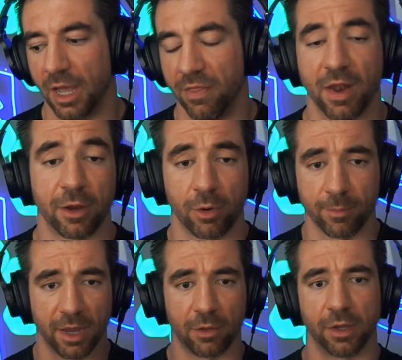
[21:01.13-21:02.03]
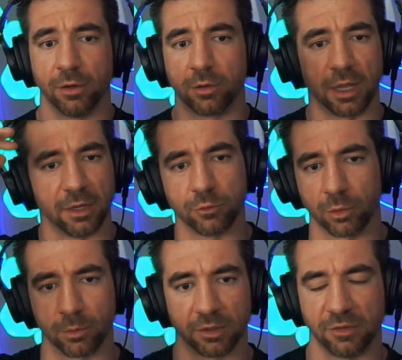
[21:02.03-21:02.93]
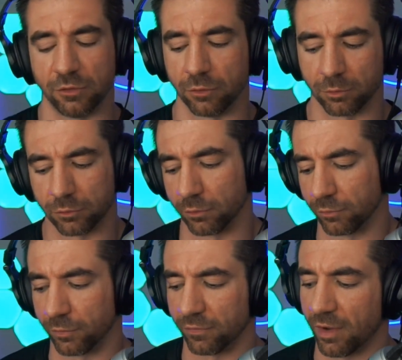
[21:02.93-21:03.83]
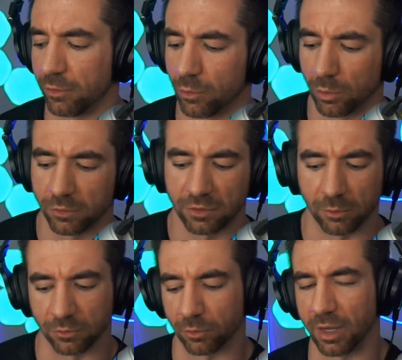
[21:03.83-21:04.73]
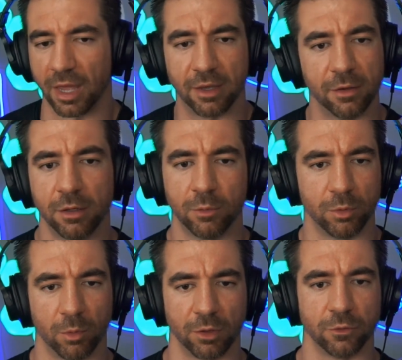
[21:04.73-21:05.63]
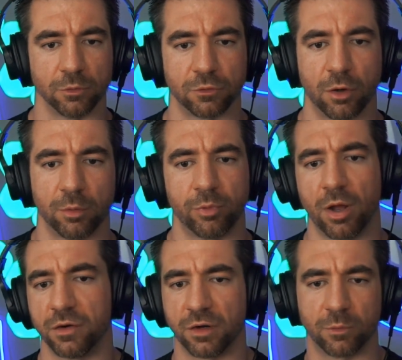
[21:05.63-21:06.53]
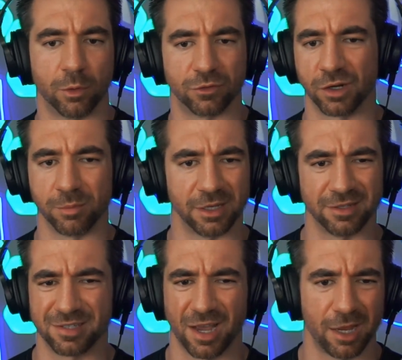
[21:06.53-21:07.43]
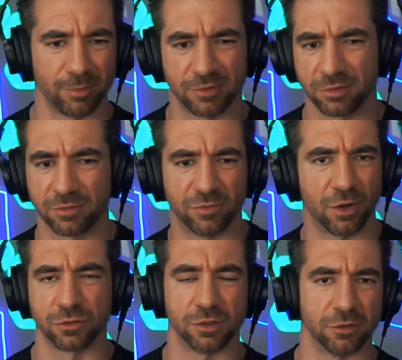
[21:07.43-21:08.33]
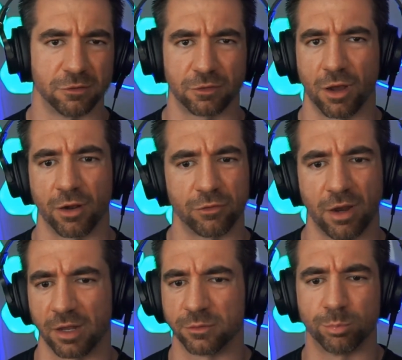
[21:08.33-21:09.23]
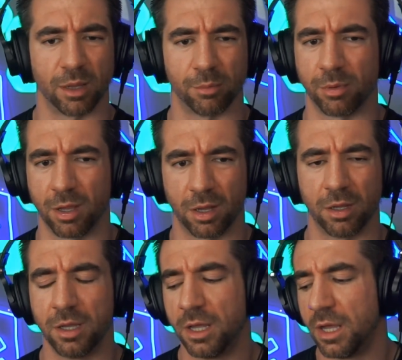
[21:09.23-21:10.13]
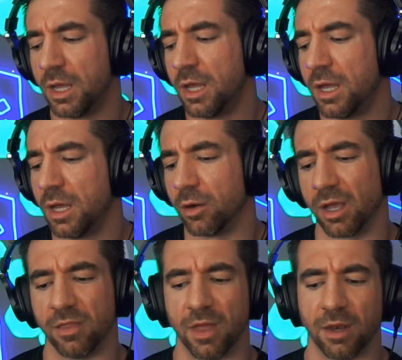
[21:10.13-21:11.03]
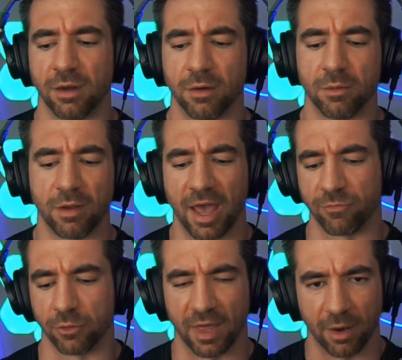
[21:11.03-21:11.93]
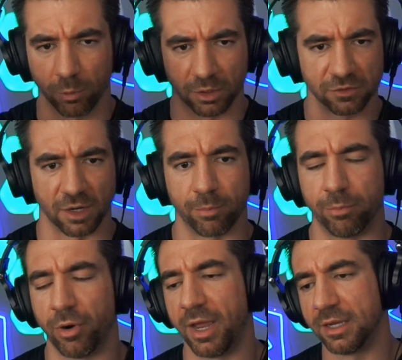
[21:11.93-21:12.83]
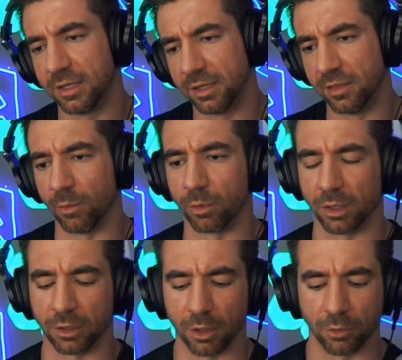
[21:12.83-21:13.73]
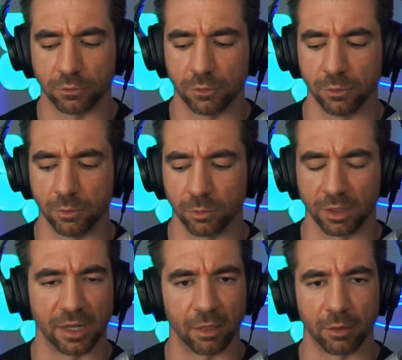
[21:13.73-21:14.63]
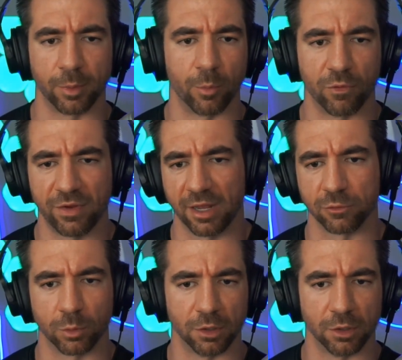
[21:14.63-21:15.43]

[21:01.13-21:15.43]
And then I create my outline. Okay, here's what I want to teach you. So for the Foundry course, it was okay, we want to do a starter project where it's going to be types, functions, contracts, blah, blah, blah okay, then after that, we're going to take a break. Then we're going to go to, we're going to get a little bit more advanced.